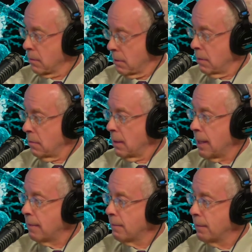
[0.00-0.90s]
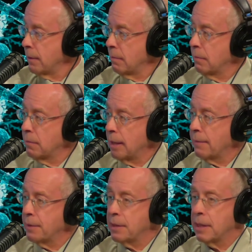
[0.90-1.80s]
to have the to have
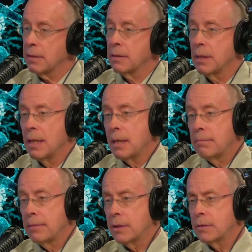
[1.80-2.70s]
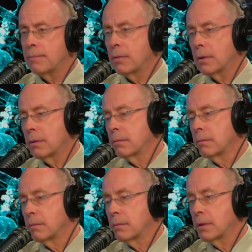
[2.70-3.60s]
the test. Much more
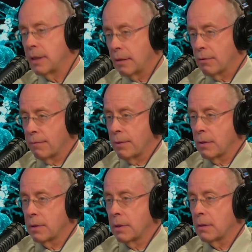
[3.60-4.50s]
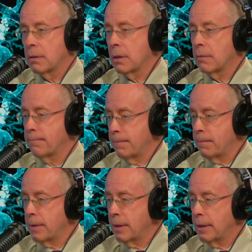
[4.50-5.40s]
controversial are
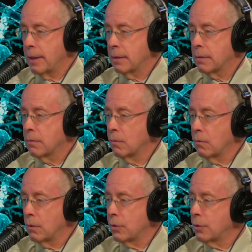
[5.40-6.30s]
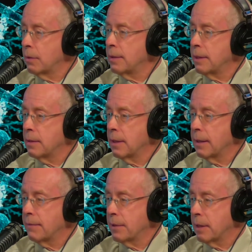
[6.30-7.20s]
uh, is should these kind
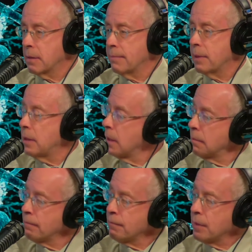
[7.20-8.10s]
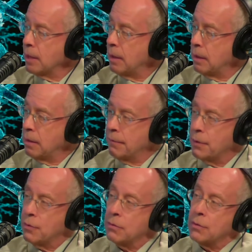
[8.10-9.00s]
of tests be done in
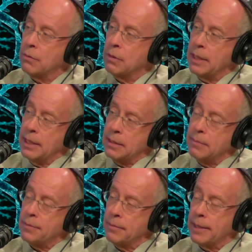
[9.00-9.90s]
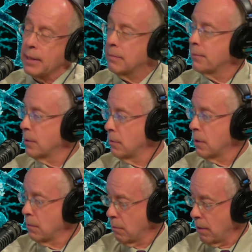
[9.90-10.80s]
individuals who are asymptomatic but who
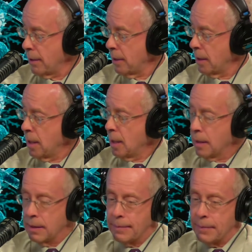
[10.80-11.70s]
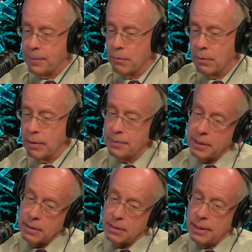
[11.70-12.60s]
are worried. They might be worried
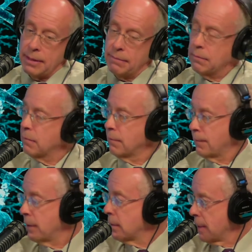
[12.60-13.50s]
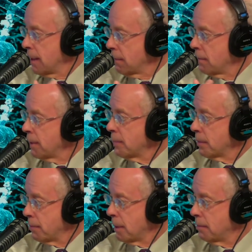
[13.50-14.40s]
because they feel they have a memory
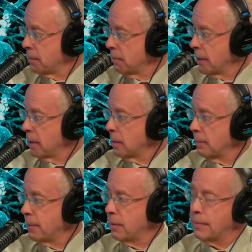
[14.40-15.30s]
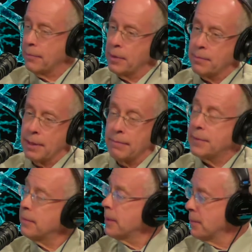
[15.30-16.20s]
problem, incipient memory problem. They
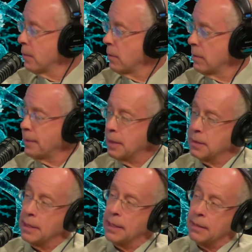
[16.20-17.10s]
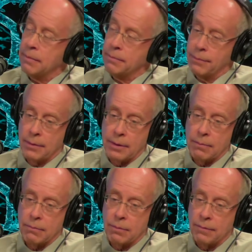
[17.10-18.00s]
might be worried because they had a, uh,
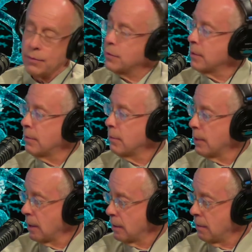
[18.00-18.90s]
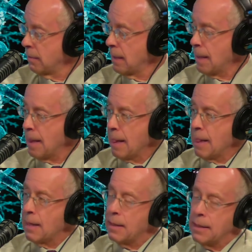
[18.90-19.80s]
a first degree relative
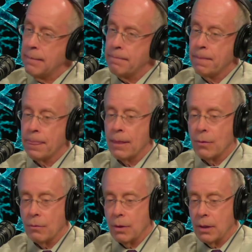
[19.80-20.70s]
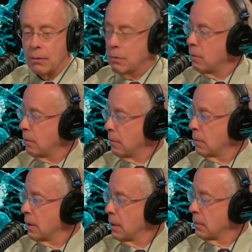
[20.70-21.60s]
um, uh, who
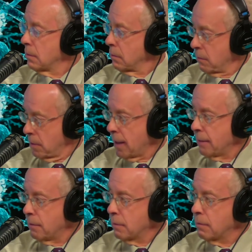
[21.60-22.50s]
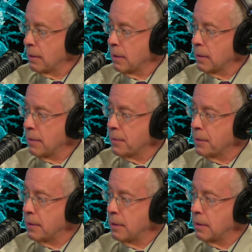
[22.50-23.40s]
uh, was diagnosed with Alzheimer's
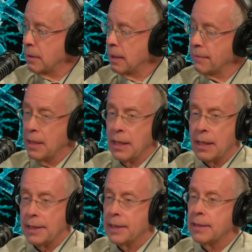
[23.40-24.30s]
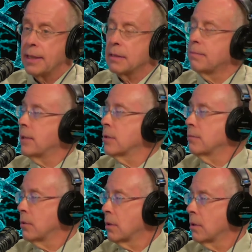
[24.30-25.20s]
disease in life. Mm-hmm. I think that's much
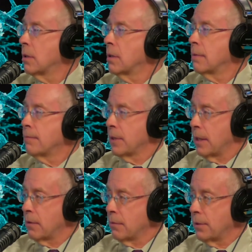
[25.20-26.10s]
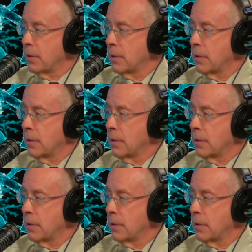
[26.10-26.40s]
more controversial.